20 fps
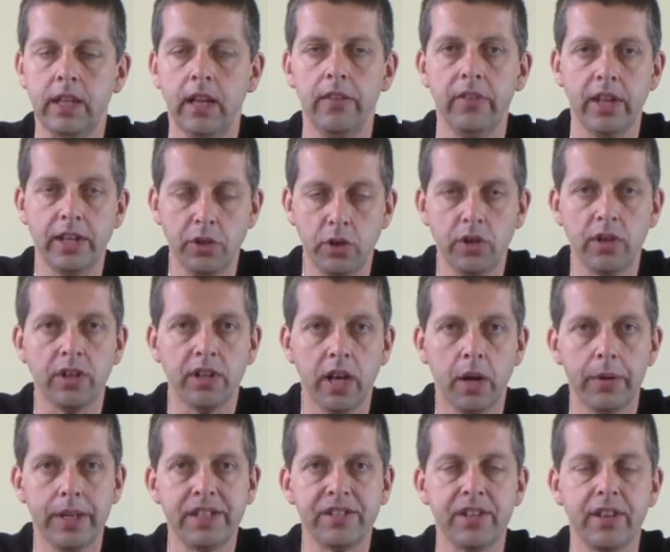and then you could
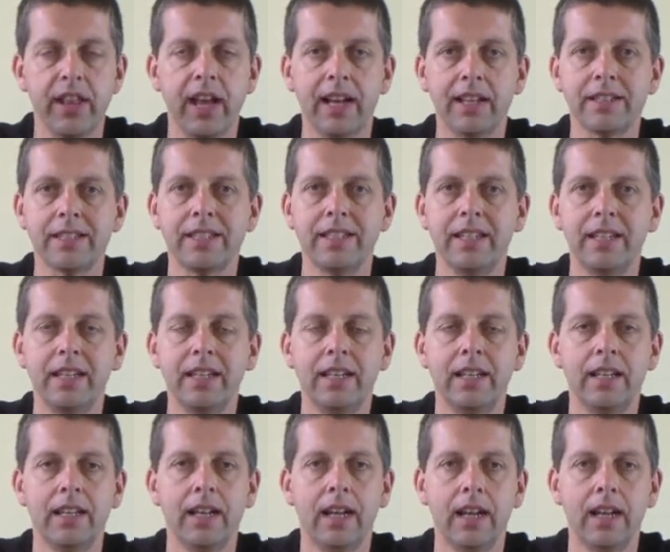go into that
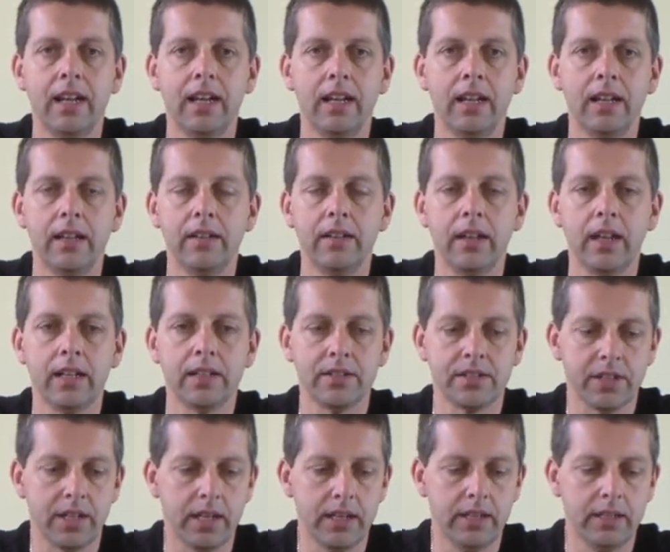and
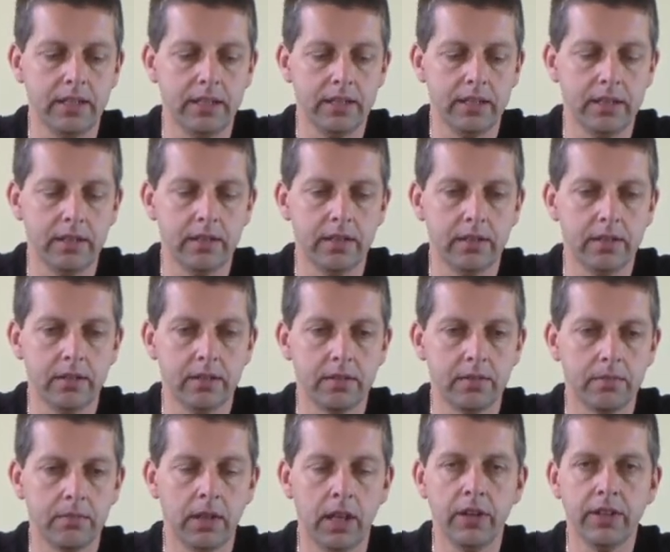say,
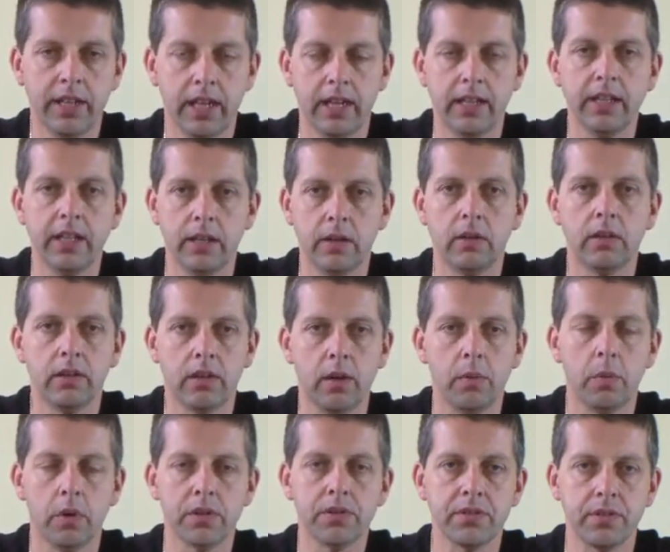well, okay,
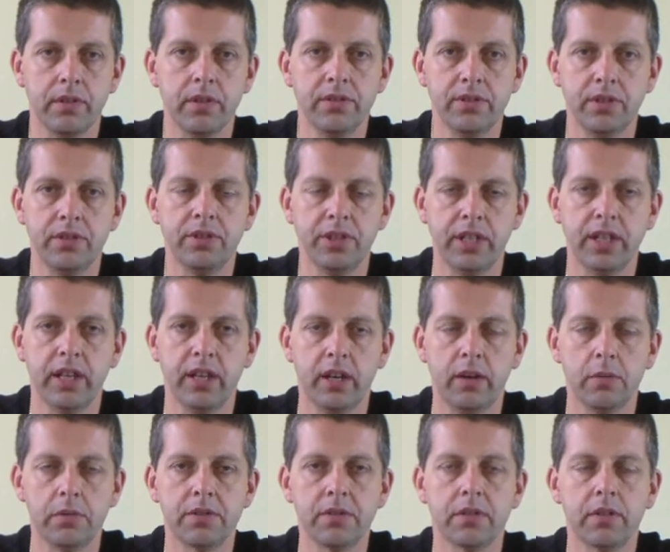I was sort of touching it,
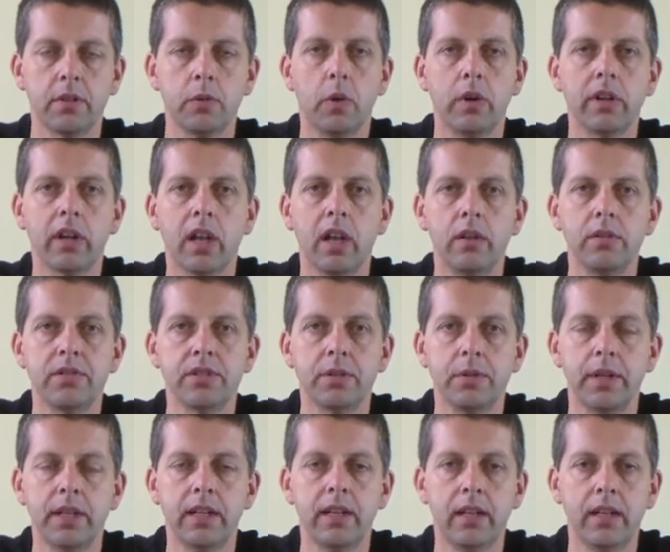I was quite close
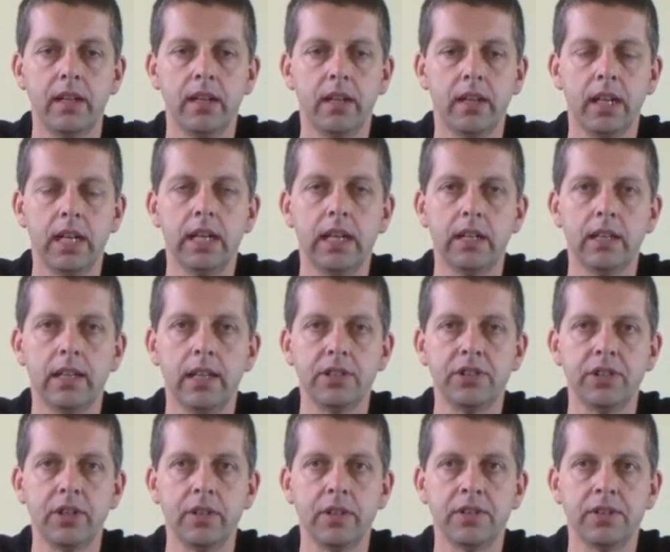to it,
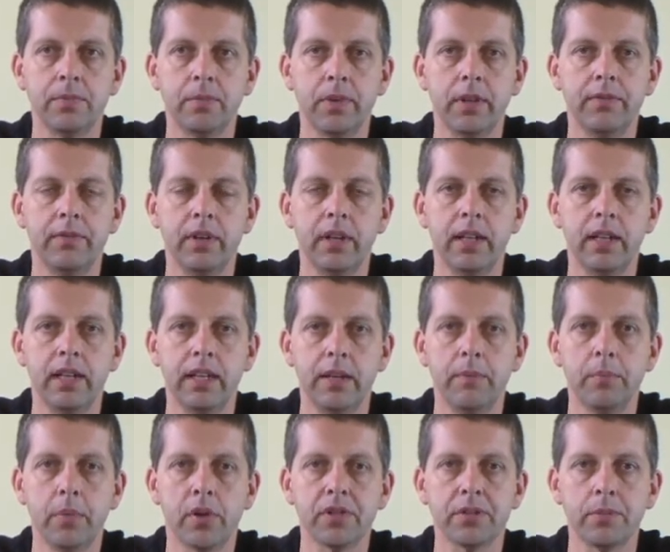let's show you something really
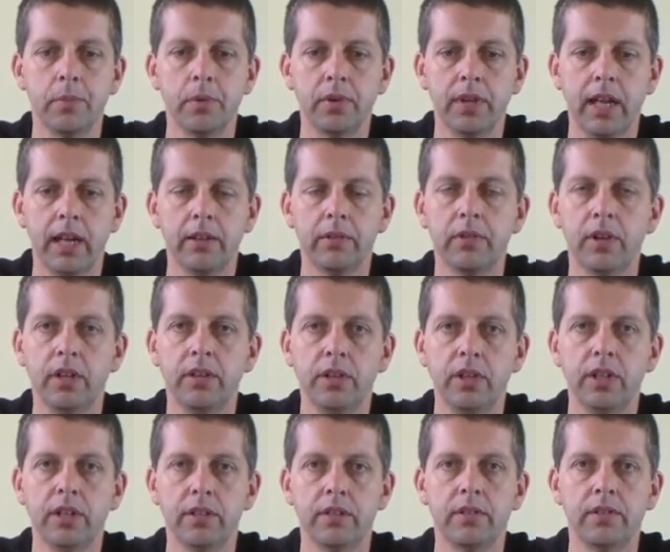impossible now, and
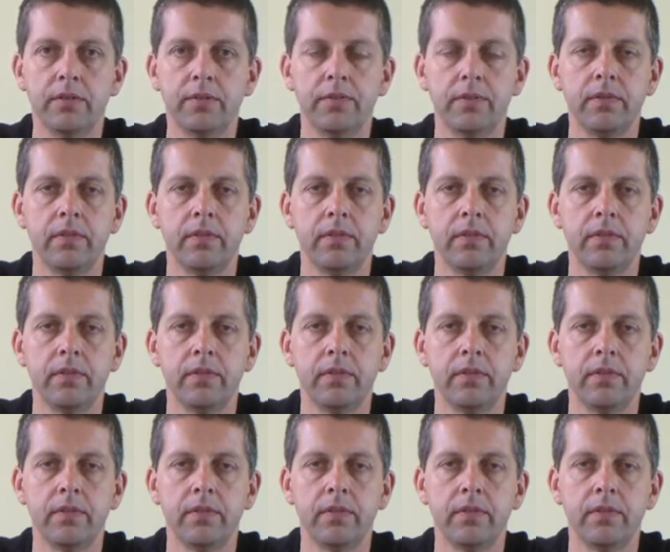you could